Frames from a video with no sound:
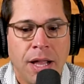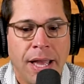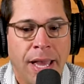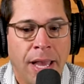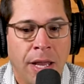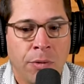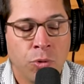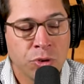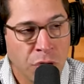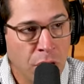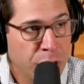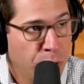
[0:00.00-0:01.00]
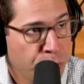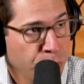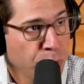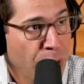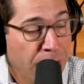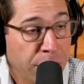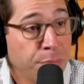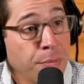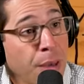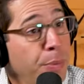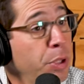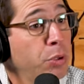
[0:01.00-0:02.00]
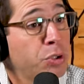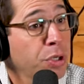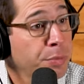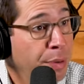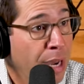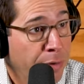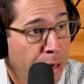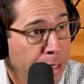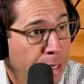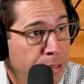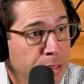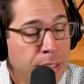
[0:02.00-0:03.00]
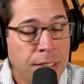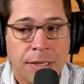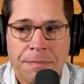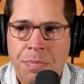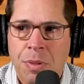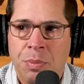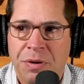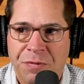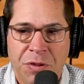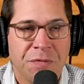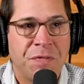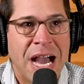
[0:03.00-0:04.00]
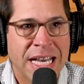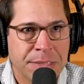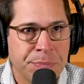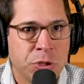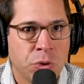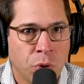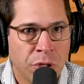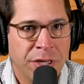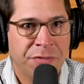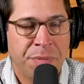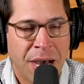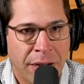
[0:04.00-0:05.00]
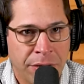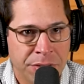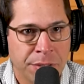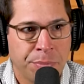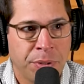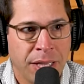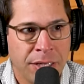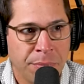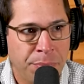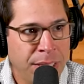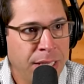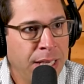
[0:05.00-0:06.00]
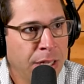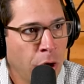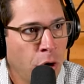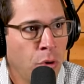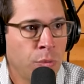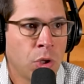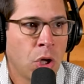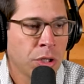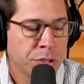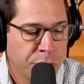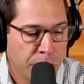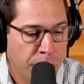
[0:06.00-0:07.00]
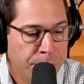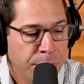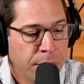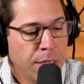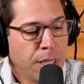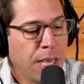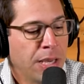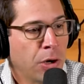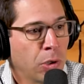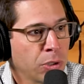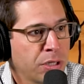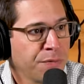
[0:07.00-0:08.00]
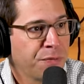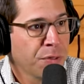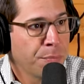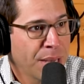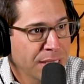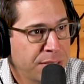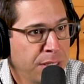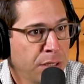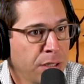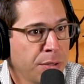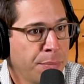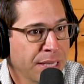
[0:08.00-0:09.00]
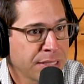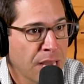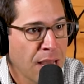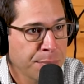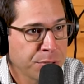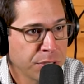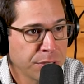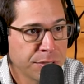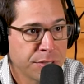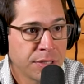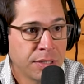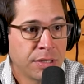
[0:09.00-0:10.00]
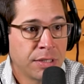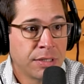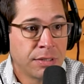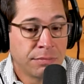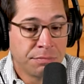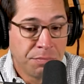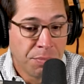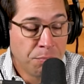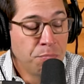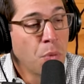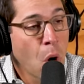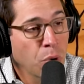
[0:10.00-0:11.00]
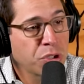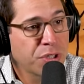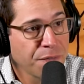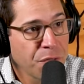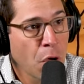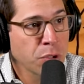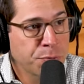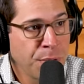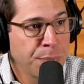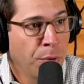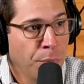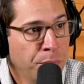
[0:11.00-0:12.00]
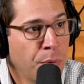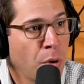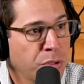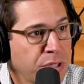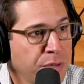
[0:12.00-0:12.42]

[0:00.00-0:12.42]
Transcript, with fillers: and we'll talk you through that. You, maybe you shouldn't buy right now. But for the vast majority of buyers that plan to be in a home long term and are looking for the best deal and the best options, most of those people, most